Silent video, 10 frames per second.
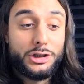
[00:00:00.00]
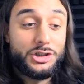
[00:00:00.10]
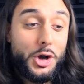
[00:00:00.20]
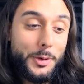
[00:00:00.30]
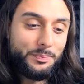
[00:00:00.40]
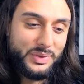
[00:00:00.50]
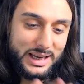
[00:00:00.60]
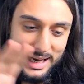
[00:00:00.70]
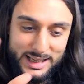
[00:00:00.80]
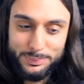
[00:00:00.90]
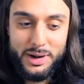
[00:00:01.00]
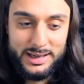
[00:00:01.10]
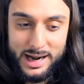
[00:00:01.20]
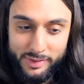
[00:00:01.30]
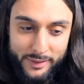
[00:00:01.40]
So let's break
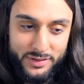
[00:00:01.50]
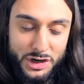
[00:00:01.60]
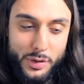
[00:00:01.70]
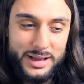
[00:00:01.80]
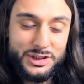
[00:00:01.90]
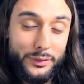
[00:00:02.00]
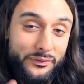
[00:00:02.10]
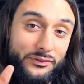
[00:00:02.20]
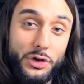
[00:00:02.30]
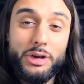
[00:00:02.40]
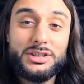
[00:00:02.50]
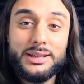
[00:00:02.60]
down that video ad. So the first